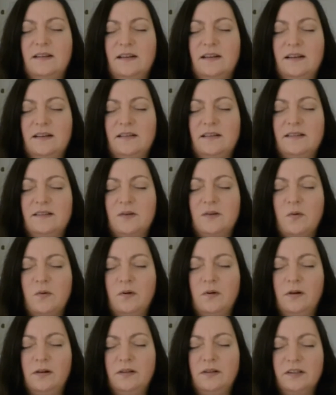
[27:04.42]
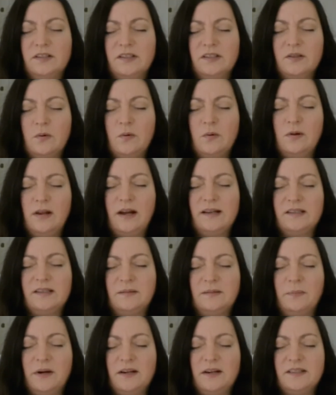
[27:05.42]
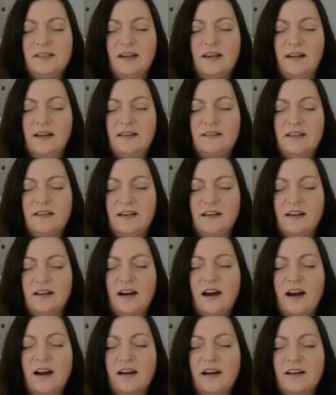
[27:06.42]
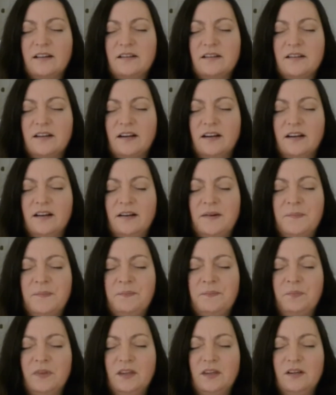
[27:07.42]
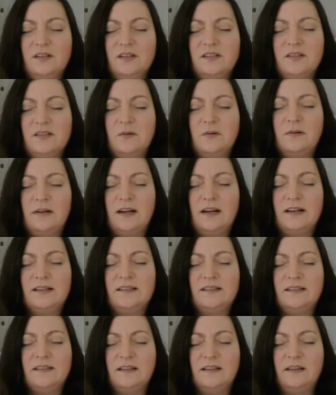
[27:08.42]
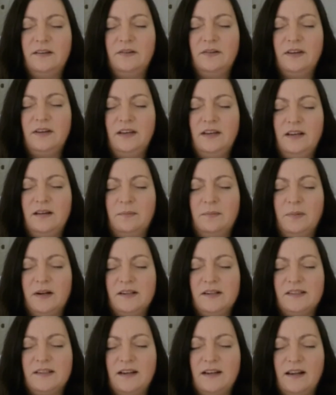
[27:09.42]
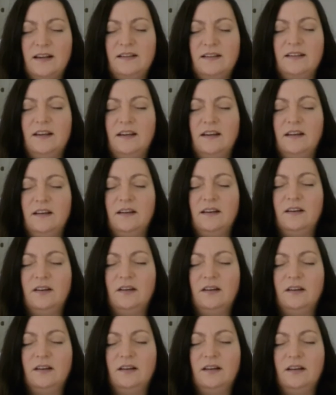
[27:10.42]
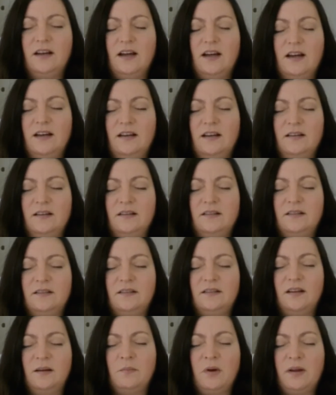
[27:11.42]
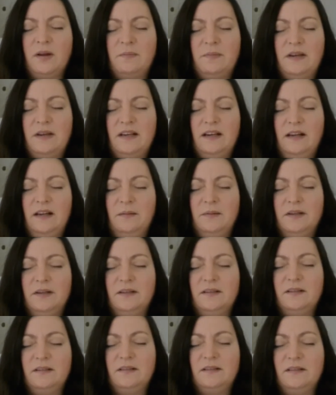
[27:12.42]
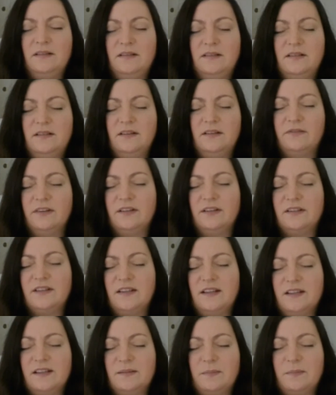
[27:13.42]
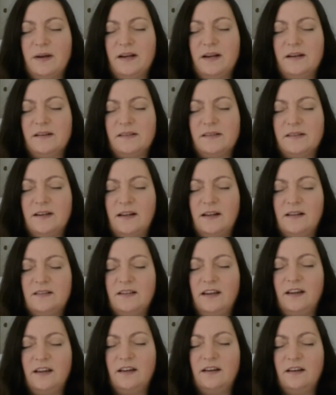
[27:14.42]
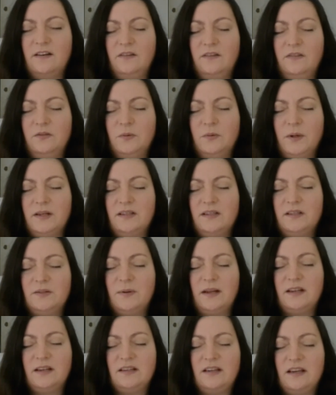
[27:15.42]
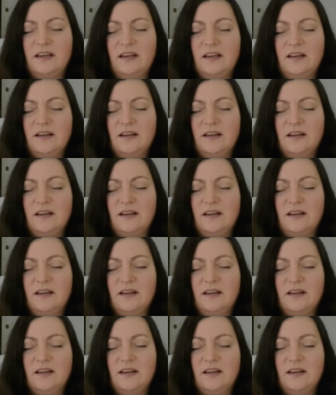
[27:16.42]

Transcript: soul, your soul has a personality and a character. Your soul has a unique personality, and it might be a little bit different to this personality in 2020,